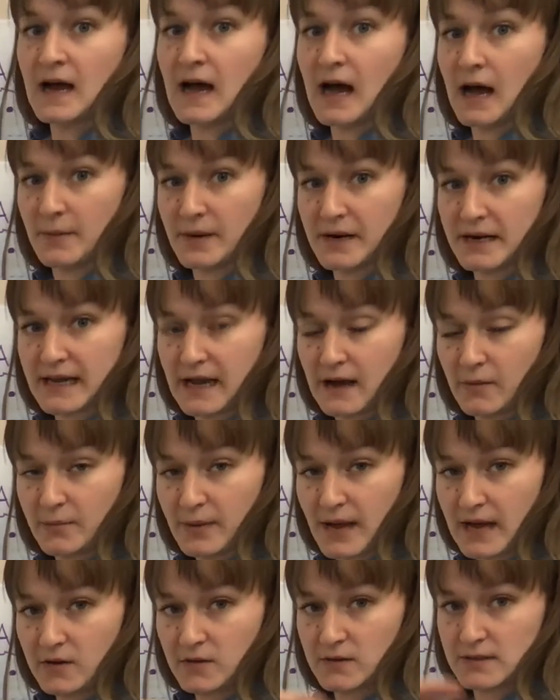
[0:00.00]
I'm going to count
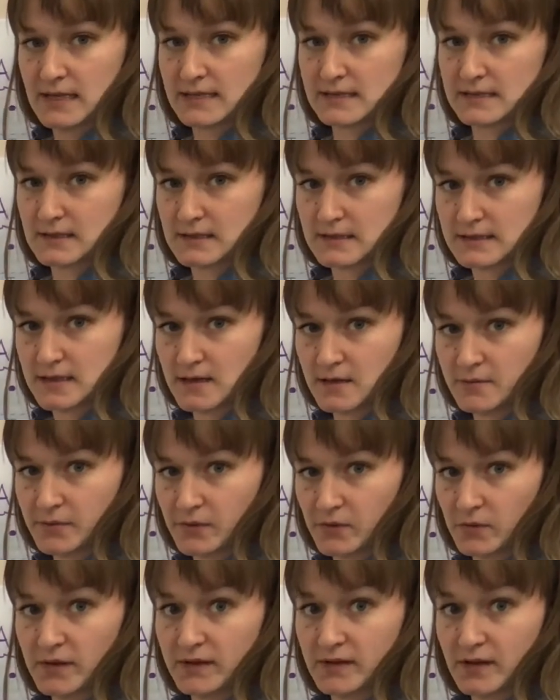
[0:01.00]
backwards as an
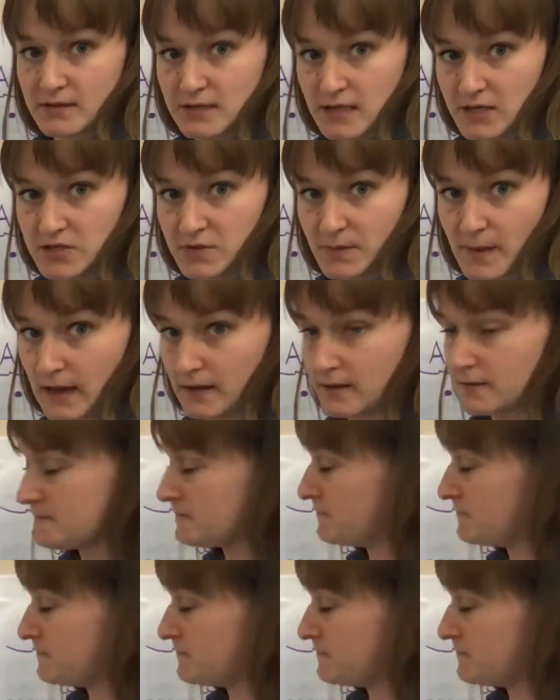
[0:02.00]
example with our touch math.